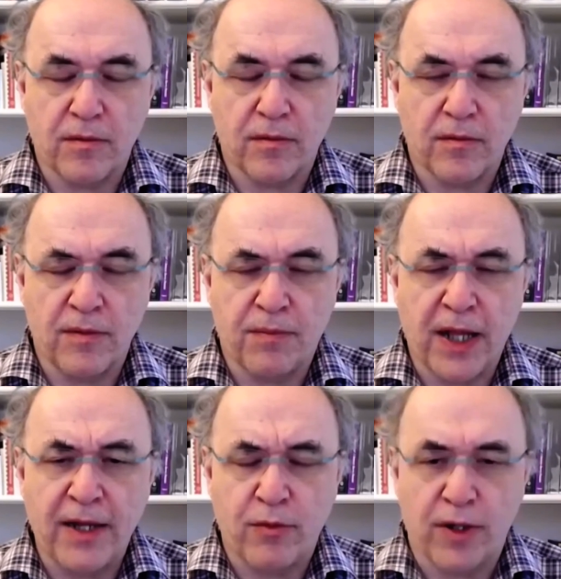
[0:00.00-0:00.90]
we
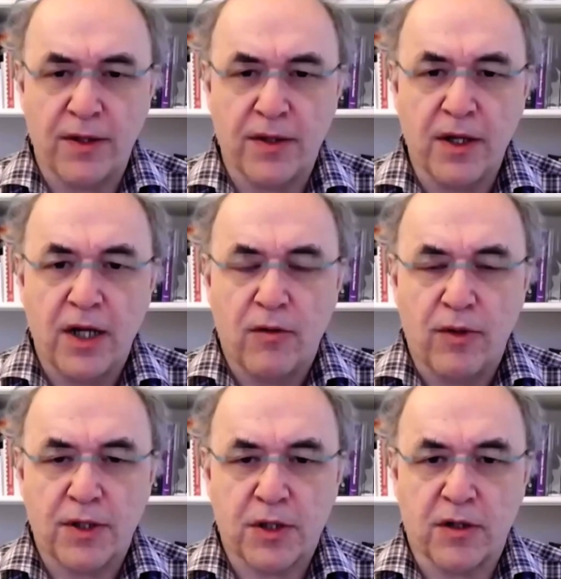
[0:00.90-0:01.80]
played with
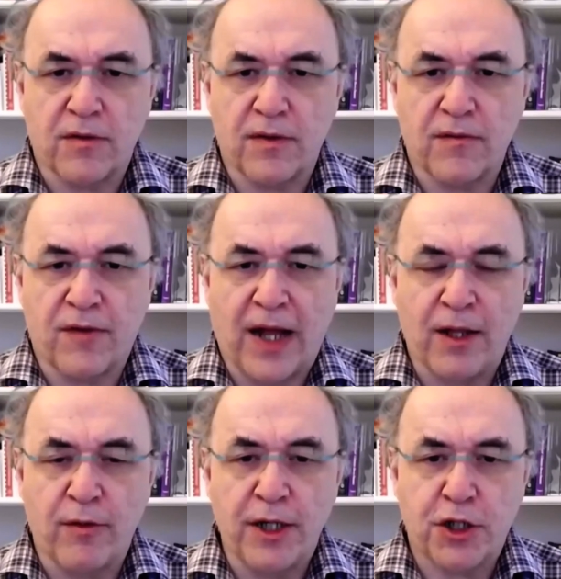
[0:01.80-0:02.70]
sort of
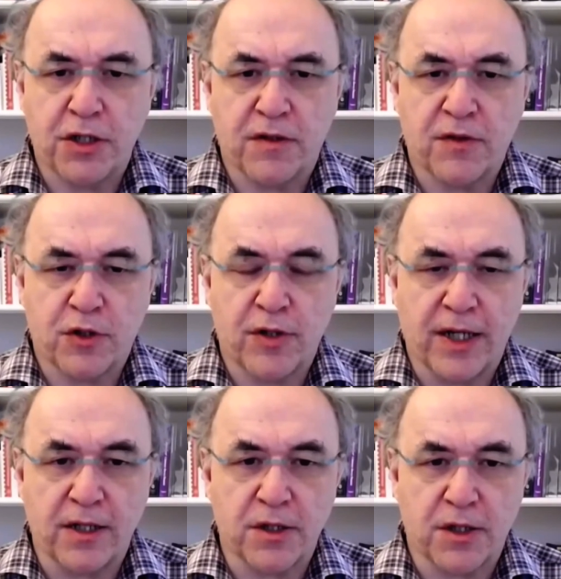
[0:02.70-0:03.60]
valuations of strings,